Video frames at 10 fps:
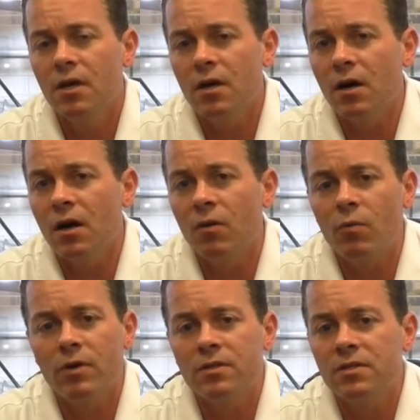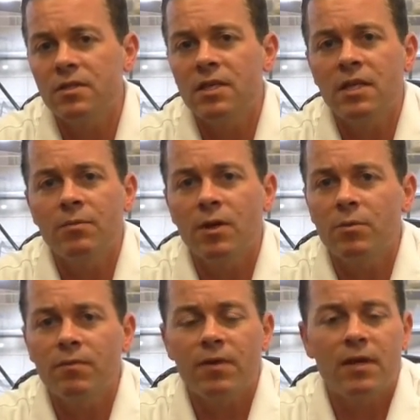runs the team, going to
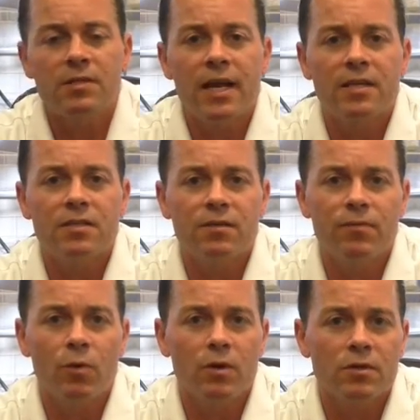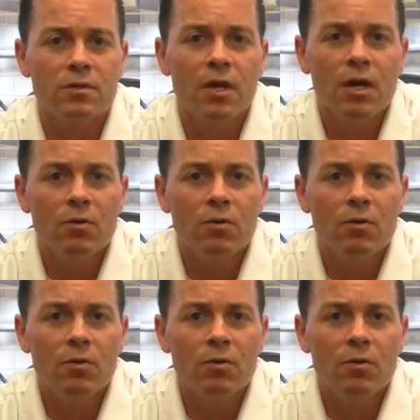be fantastic for us.